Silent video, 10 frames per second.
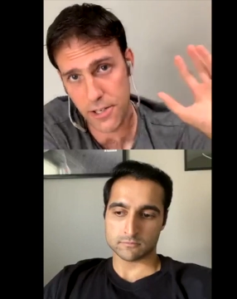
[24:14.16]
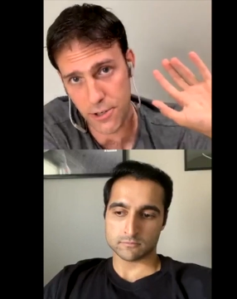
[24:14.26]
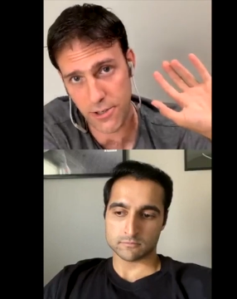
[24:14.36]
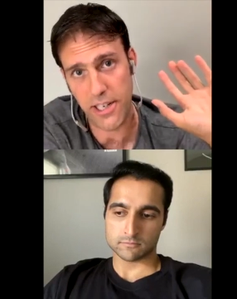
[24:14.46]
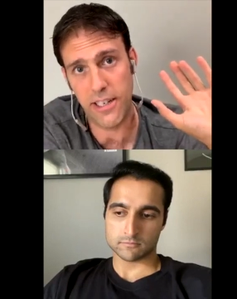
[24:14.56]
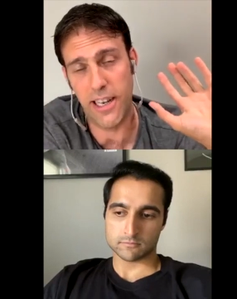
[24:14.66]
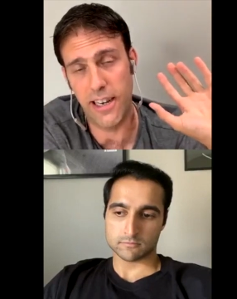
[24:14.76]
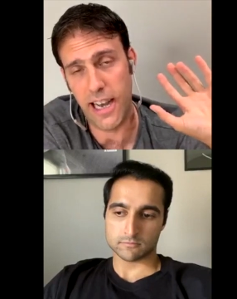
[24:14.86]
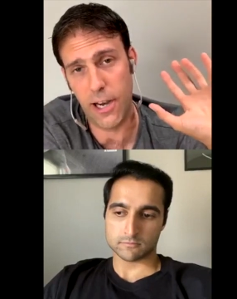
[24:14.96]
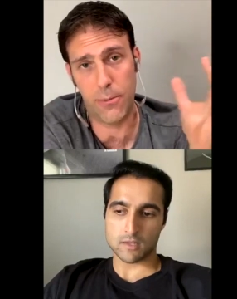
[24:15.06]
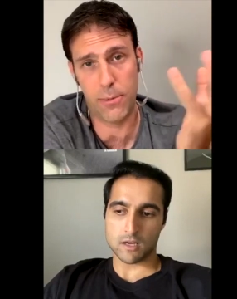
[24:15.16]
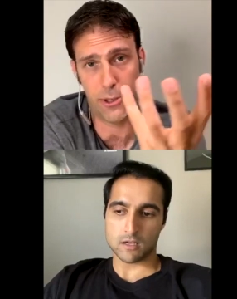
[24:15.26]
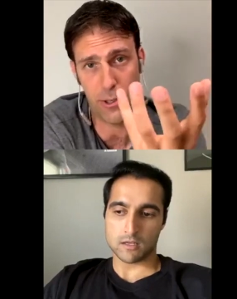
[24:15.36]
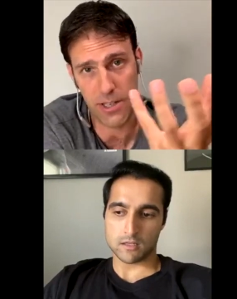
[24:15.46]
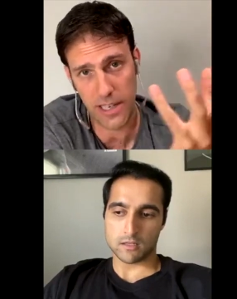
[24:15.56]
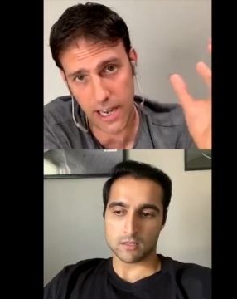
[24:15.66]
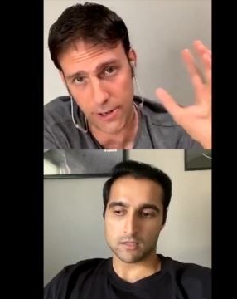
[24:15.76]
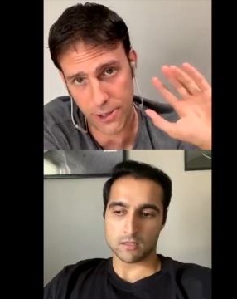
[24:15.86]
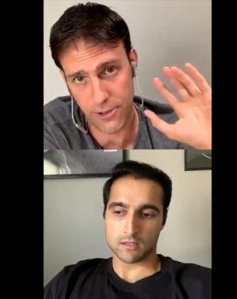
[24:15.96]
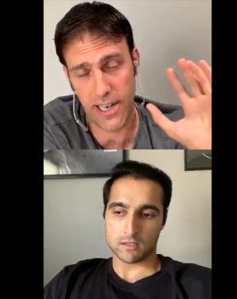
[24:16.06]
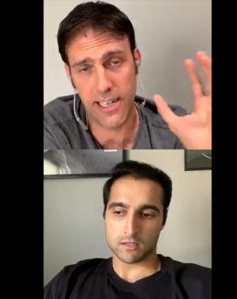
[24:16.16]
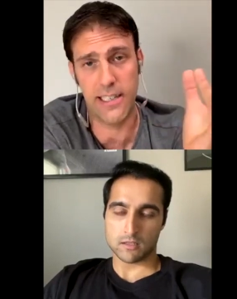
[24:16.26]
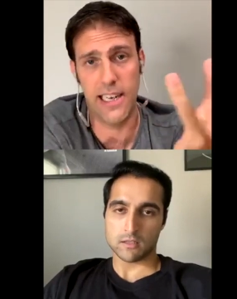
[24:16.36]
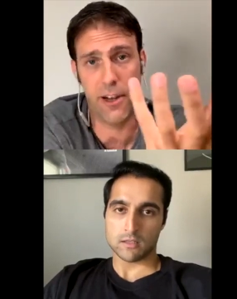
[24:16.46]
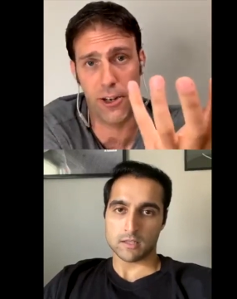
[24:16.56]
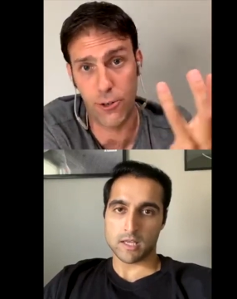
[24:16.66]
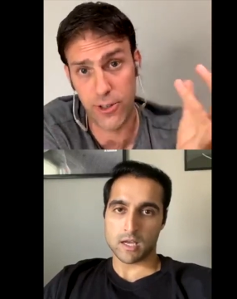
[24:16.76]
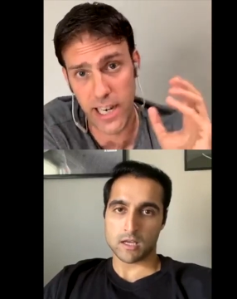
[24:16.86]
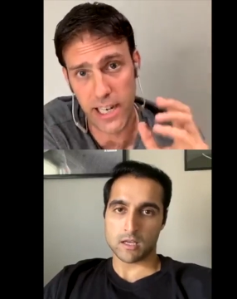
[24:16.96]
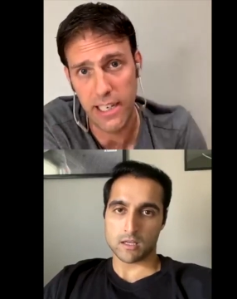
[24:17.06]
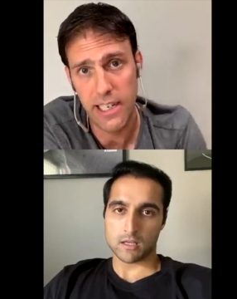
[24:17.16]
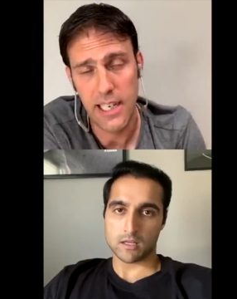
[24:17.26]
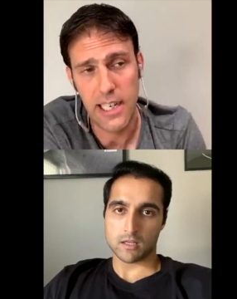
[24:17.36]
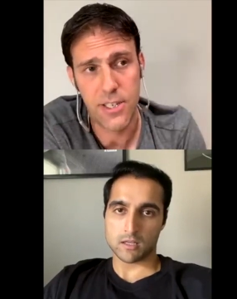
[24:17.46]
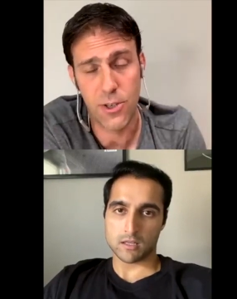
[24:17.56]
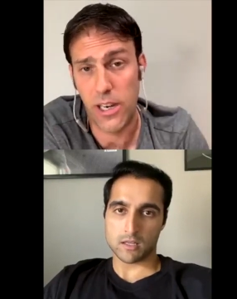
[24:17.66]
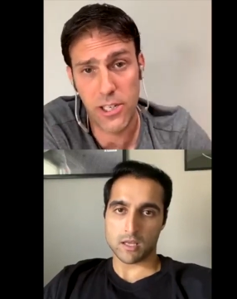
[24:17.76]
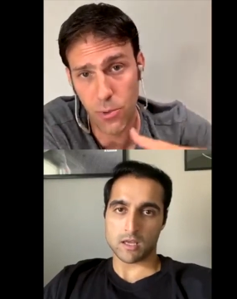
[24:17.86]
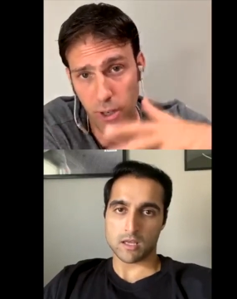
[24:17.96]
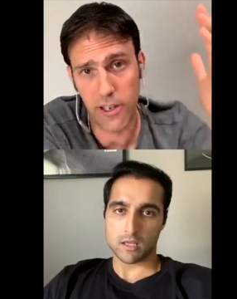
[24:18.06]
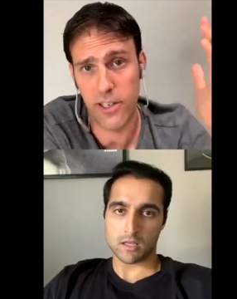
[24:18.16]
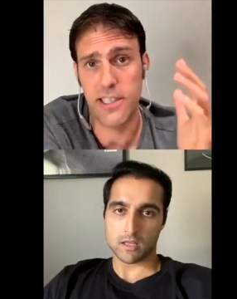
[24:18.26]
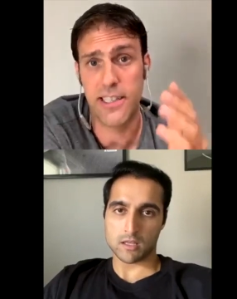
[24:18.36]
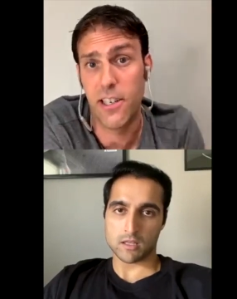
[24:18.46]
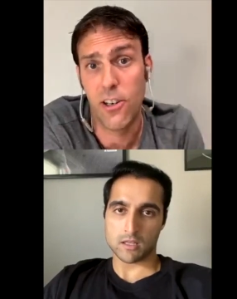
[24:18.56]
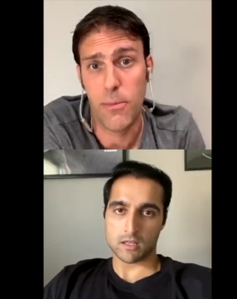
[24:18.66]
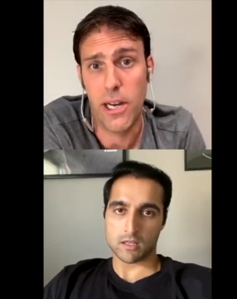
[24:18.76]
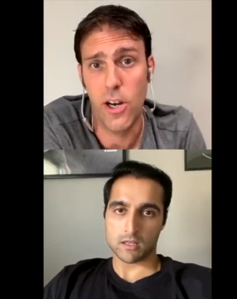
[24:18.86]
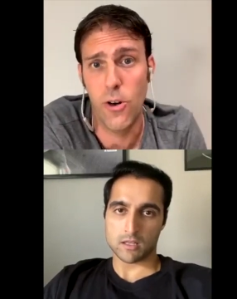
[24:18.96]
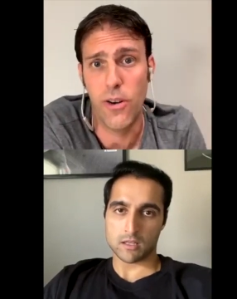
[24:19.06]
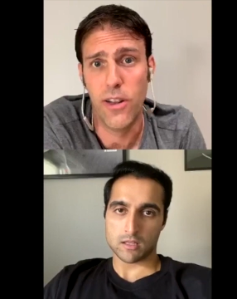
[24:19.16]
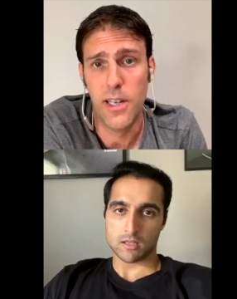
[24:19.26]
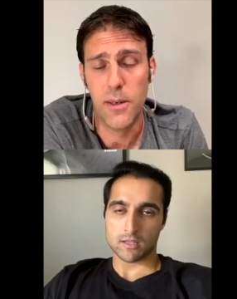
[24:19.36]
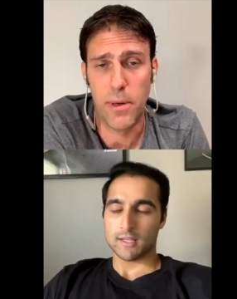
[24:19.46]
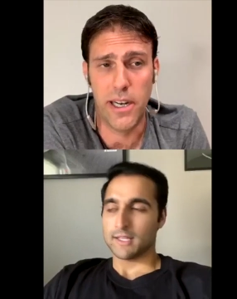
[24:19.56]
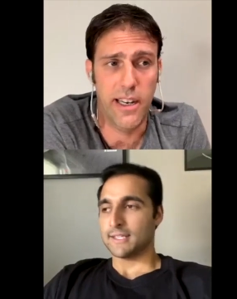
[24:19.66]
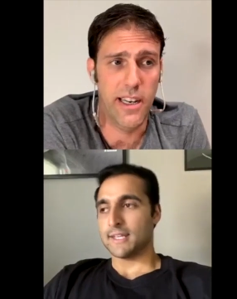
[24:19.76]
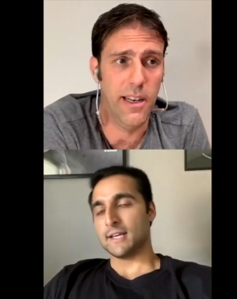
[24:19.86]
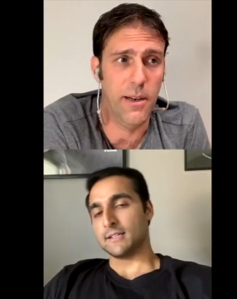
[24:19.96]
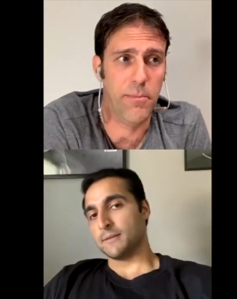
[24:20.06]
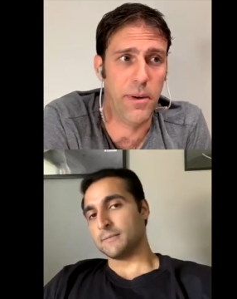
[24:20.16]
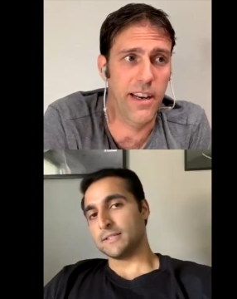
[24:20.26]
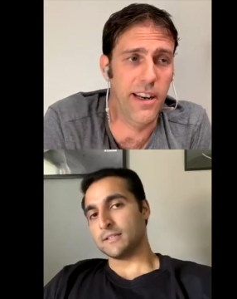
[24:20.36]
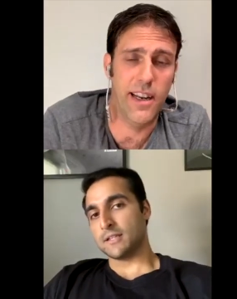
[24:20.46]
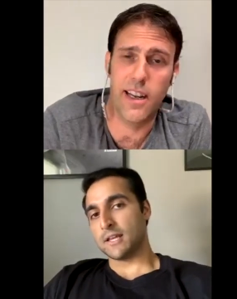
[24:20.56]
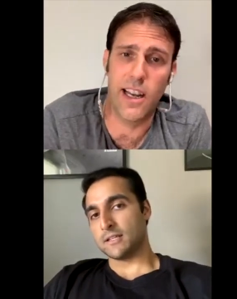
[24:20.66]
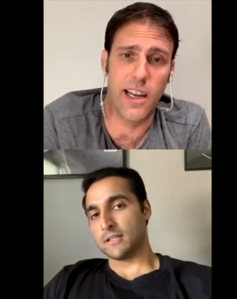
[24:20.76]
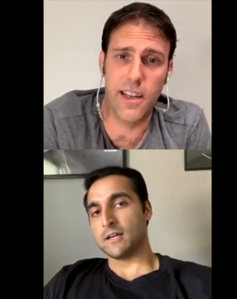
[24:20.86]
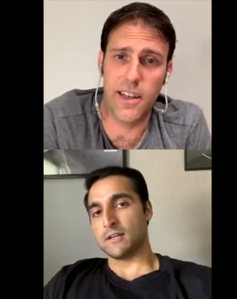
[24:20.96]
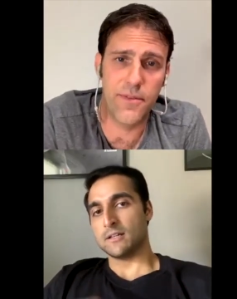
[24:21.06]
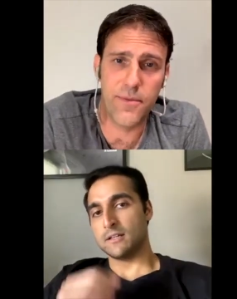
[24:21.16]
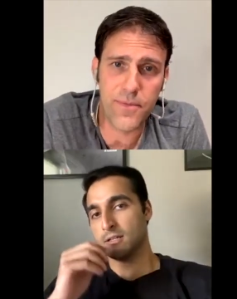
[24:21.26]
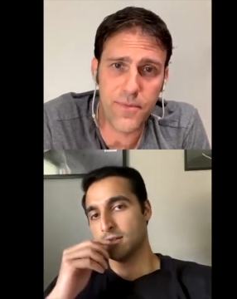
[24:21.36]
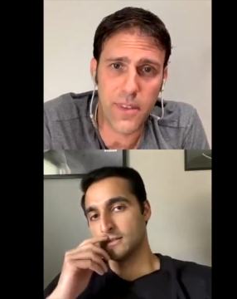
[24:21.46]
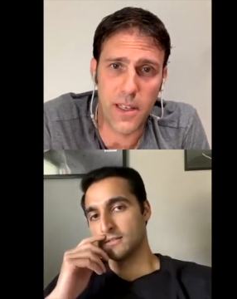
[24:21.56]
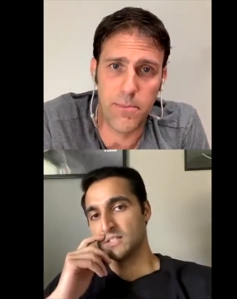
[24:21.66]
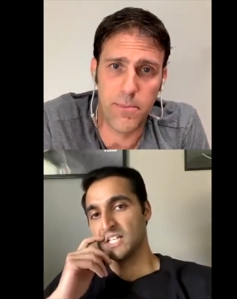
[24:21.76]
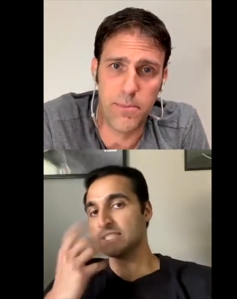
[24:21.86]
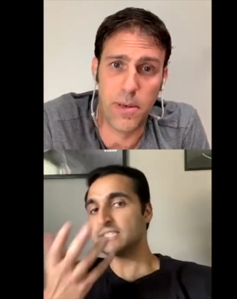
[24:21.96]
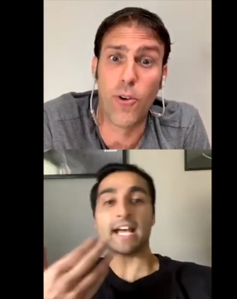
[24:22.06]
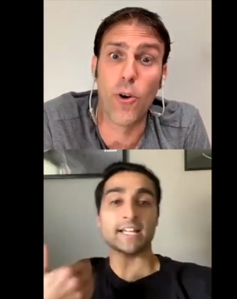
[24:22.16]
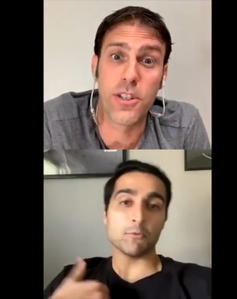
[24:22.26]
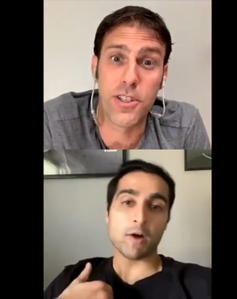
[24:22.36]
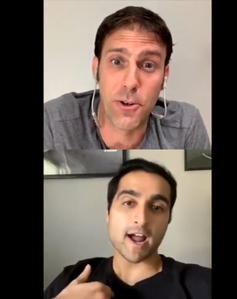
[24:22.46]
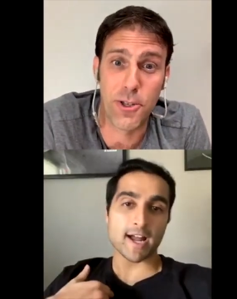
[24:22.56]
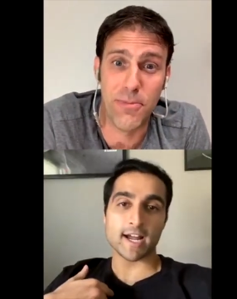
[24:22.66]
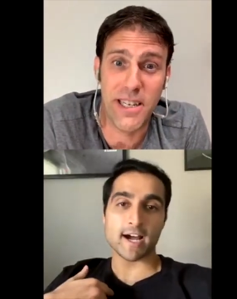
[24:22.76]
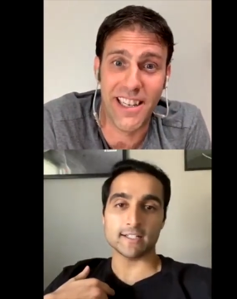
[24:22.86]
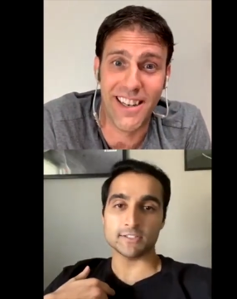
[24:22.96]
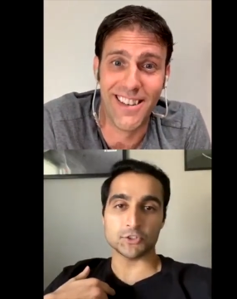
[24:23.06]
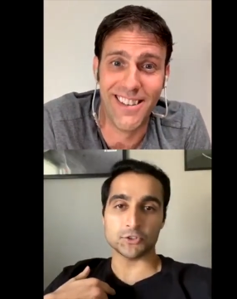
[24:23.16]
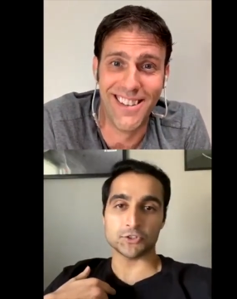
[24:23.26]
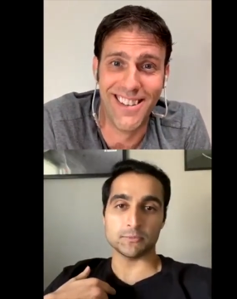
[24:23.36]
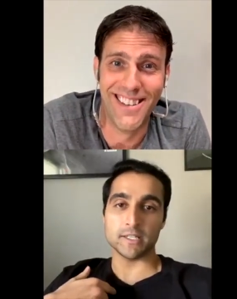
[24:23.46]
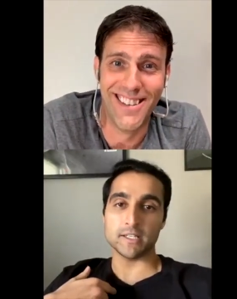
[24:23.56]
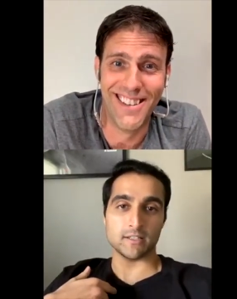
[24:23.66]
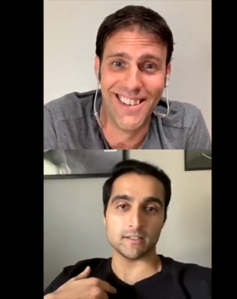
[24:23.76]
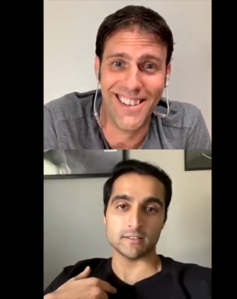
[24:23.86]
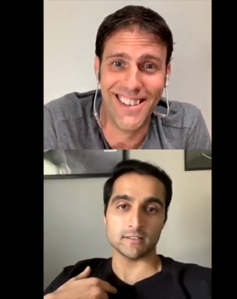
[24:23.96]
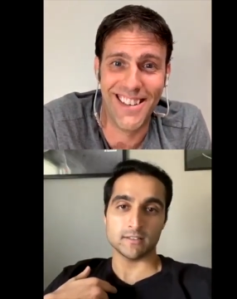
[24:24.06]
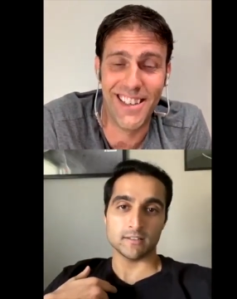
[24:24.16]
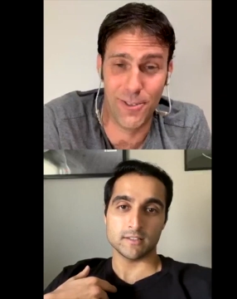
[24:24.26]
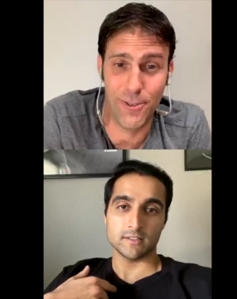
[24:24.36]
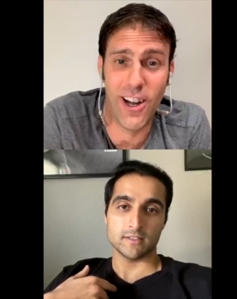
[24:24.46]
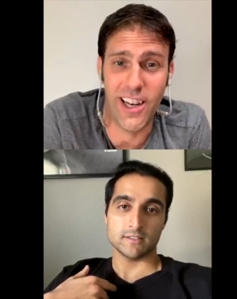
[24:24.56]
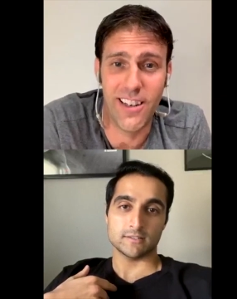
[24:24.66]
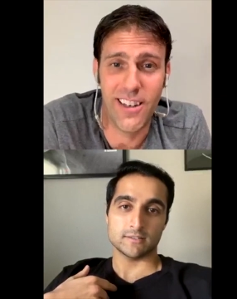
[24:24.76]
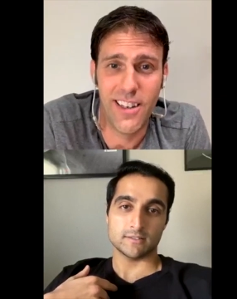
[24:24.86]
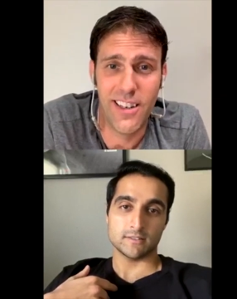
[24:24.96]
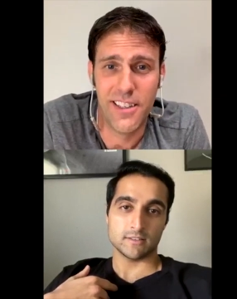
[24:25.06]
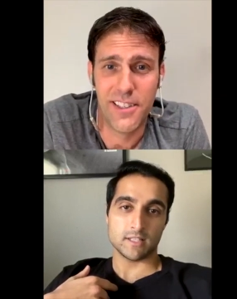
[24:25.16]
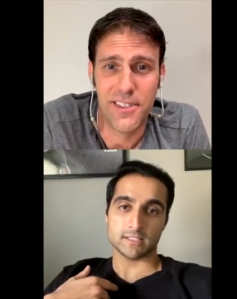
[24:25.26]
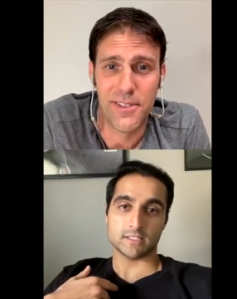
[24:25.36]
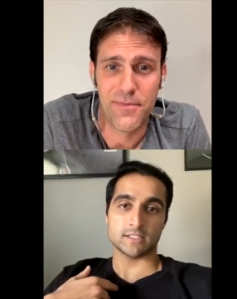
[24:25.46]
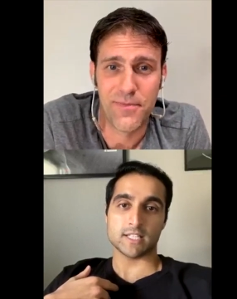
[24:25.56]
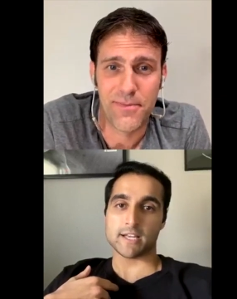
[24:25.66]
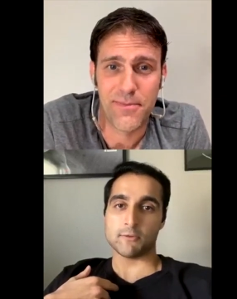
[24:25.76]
Speaker 1: industry and how to yeah. produce and how to direct and how to create. So I just went out and did it on my own. But
Speaker 2: yeah, but, I mean, that, yeah, that's exactly why I got media. on social media. Right. That's